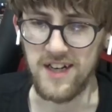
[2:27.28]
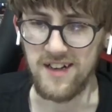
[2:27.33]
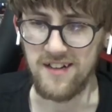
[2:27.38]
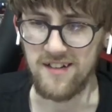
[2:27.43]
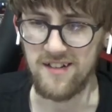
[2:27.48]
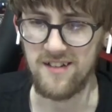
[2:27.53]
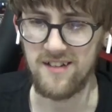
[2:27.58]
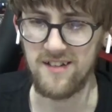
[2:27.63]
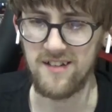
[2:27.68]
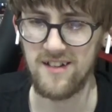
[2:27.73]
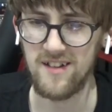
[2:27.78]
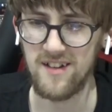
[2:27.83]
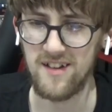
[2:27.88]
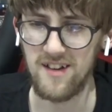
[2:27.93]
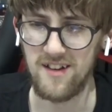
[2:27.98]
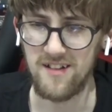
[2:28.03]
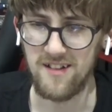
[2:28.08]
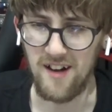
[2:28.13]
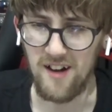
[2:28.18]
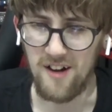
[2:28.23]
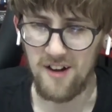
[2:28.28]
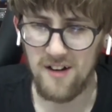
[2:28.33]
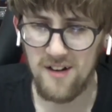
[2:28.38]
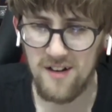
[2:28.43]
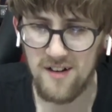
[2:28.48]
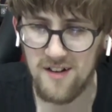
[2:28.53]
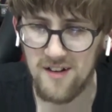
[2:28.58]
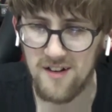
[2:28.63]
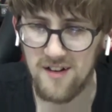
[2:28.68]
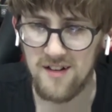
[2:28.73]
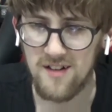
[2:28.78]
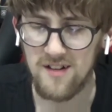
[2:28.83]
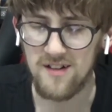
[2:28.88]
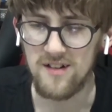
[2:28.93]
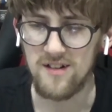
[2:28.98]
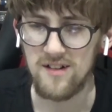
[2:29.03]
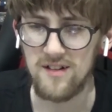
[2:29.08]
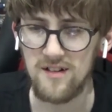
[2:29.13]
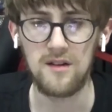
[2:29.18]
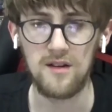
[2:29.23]
is. Is that her?
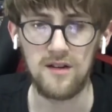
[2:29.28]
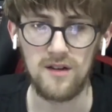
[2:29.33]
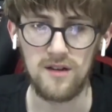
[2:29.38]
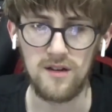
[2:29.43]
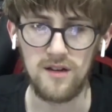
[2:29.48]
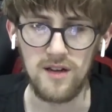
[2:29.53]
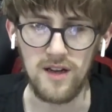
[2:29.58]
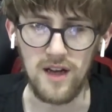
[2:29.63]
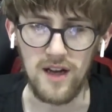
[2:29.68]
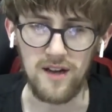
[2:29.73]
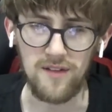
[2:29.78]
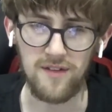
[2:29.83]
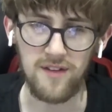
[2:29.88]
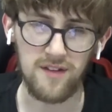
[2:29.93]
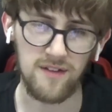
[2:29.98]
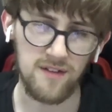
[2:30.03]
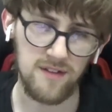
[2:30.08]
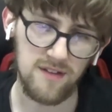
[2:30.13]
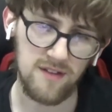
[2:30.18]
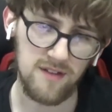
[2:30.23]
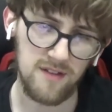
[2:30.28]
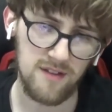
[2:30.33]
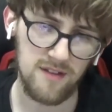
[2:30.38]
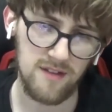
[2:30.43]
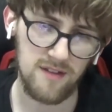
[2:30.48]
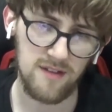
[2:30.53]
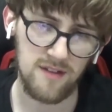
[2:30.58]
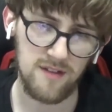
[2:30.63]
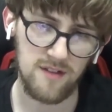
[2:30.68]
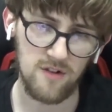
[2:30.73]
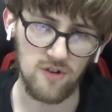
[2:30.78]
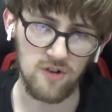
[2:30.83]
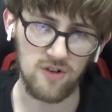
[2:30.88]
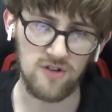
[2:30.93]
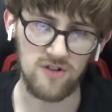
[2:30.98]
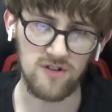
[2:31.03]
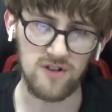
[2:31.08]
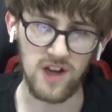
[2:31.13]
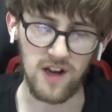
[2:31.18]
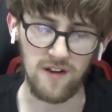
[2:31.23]
Yeah, I think she
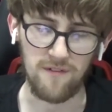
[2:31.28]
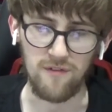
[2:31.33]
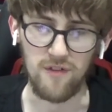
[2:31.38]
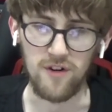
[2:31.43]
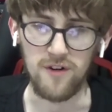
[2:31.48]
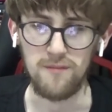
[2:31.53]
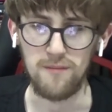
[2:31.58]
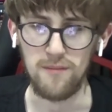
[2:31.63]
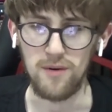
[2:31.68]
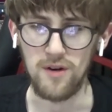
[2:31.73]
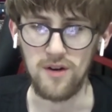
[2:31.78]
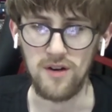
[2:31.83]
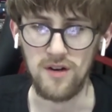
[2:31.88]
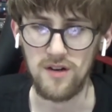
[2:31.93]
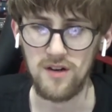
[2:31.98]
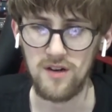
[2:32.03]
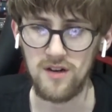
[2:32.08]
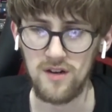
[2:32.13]
looks different, but...